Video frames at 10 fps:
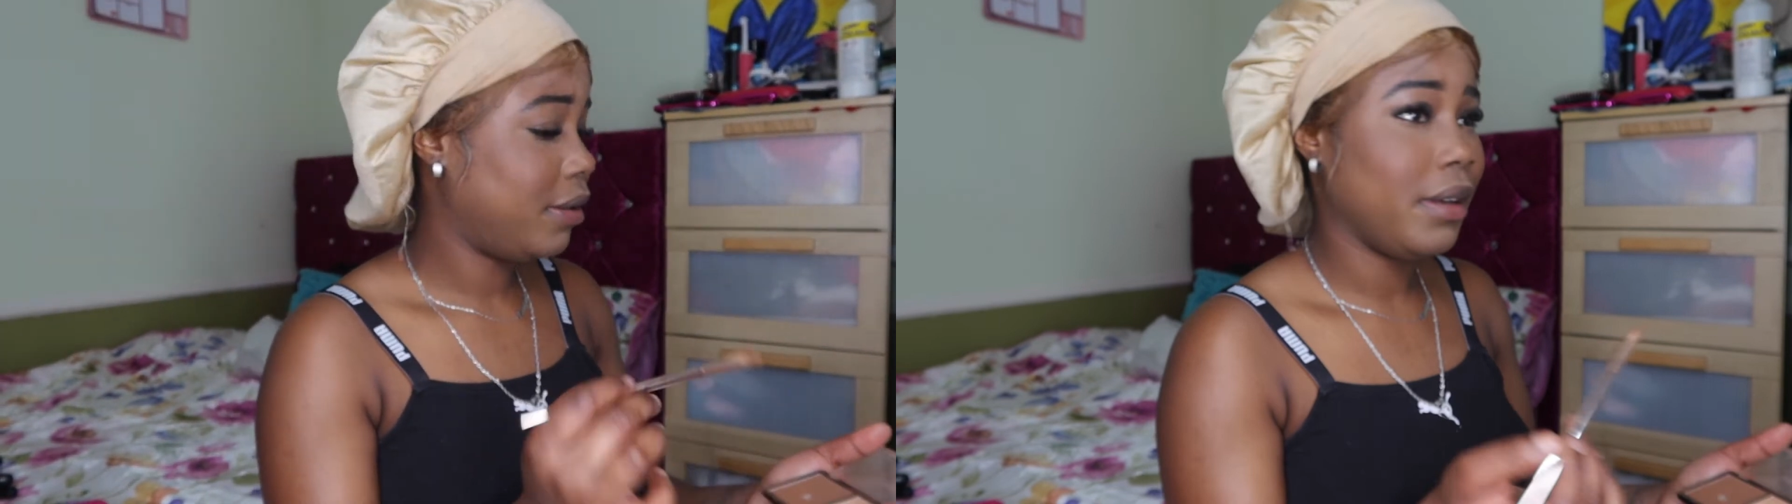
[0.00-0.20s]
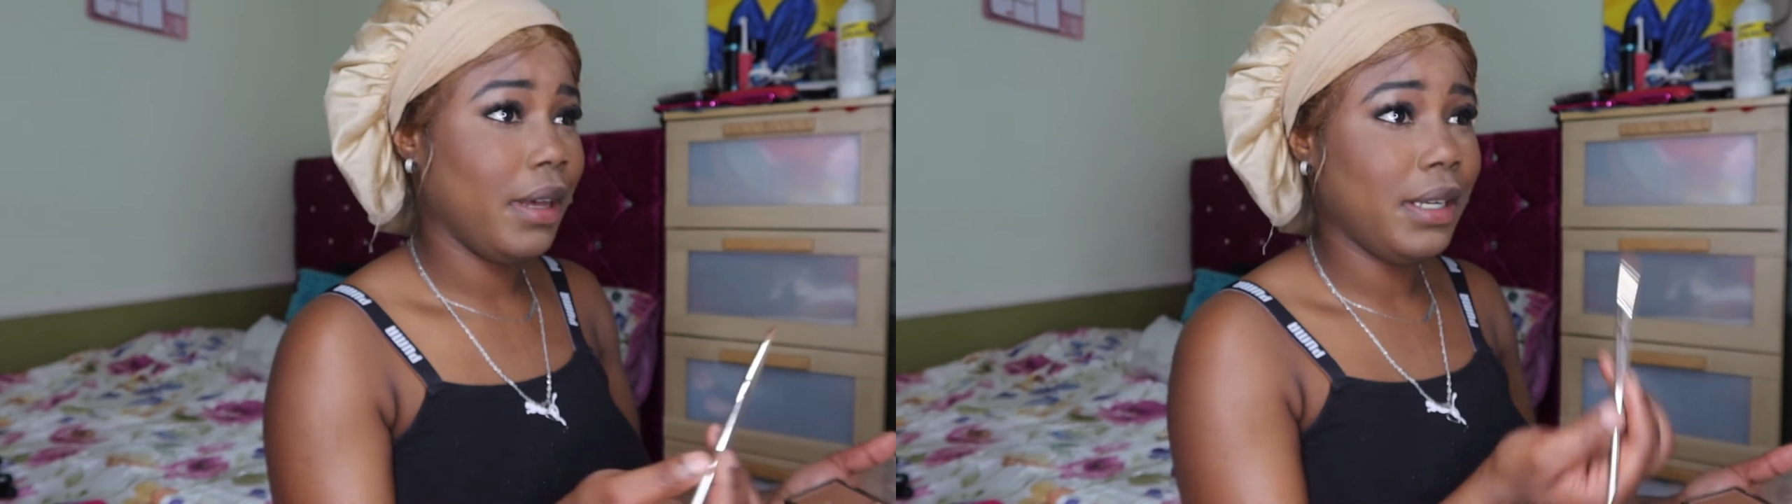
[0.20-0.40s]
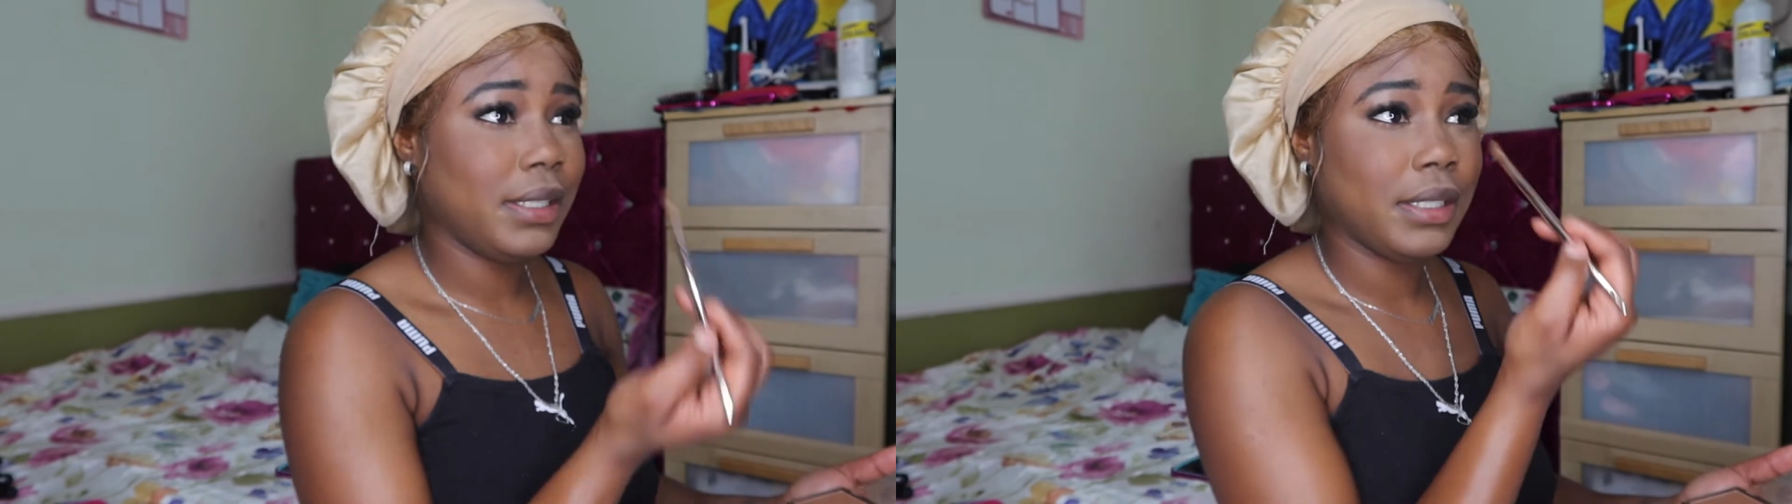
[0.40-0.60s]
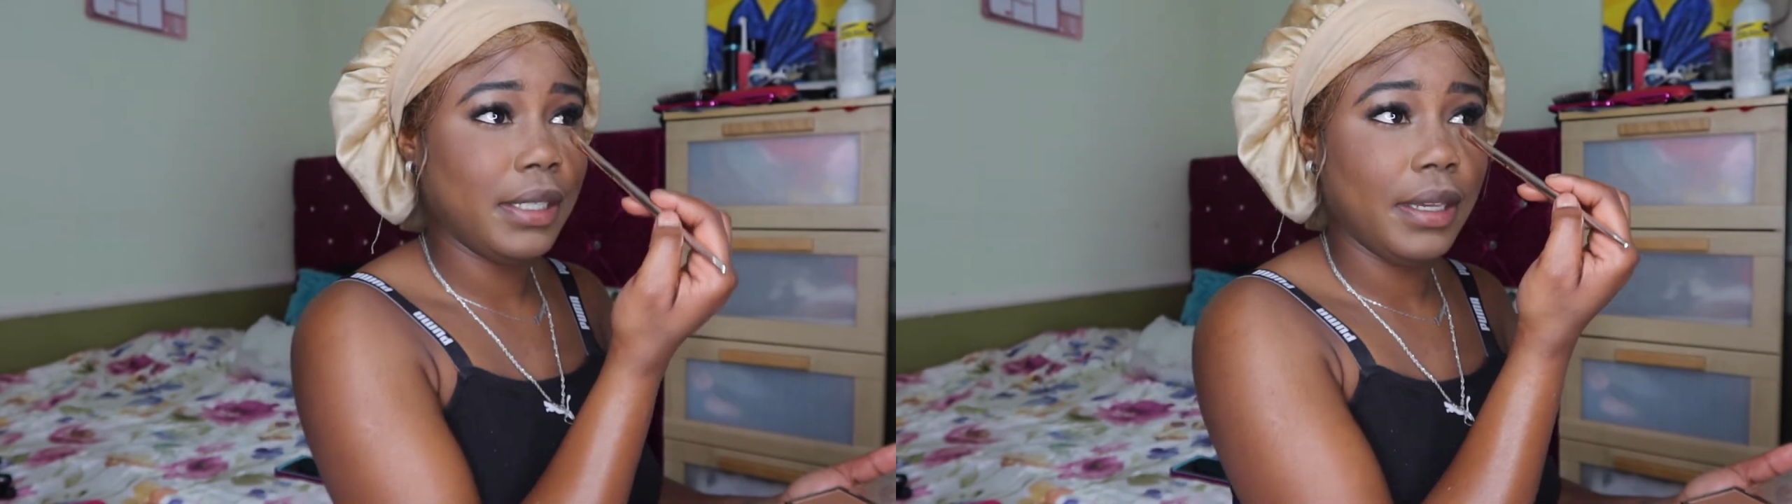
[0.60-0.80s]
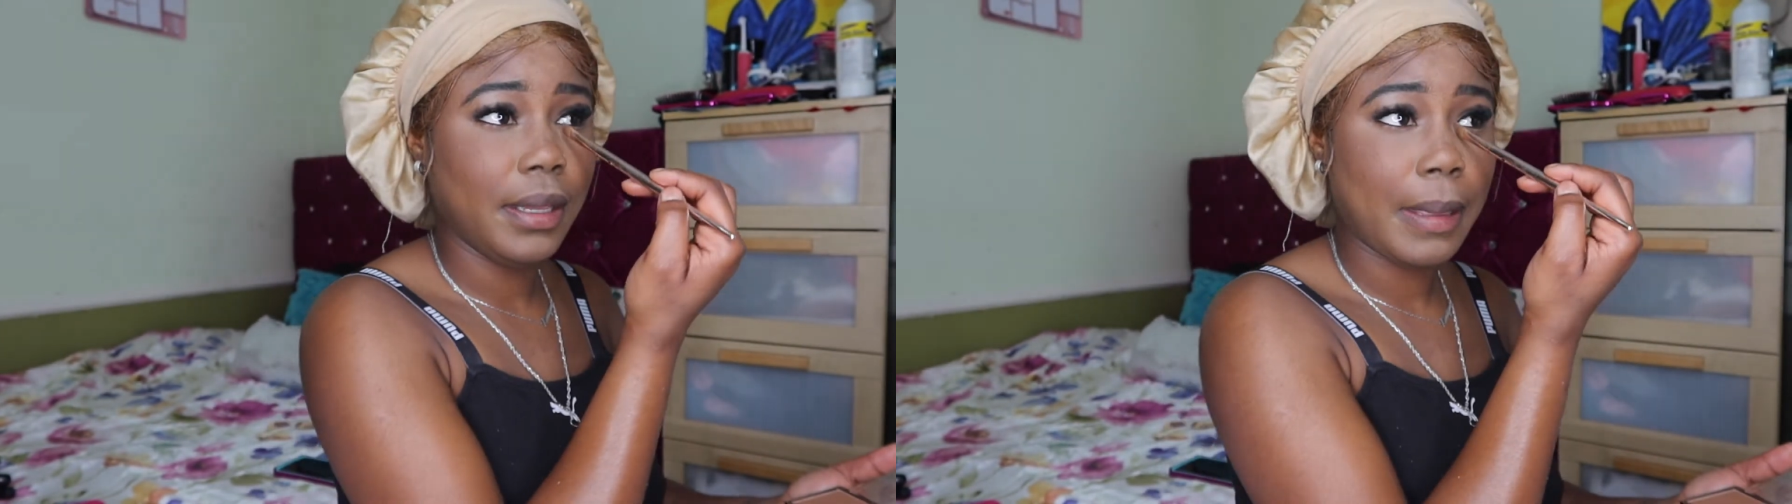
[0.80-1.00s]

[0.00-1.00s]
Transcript: honestly.